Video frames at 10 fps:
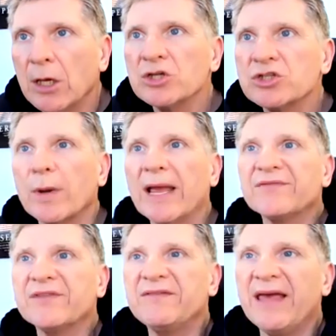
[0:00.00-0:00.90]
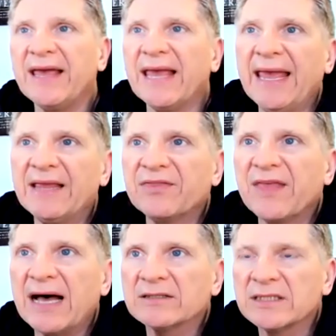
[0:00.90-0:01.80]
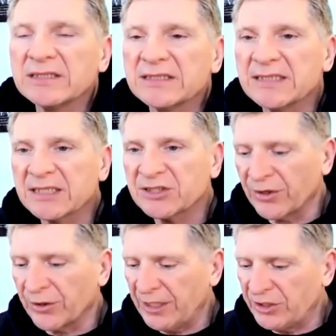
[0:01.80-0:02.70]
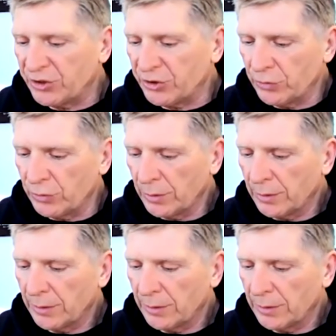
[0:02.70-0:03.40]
So we have to take 8,632,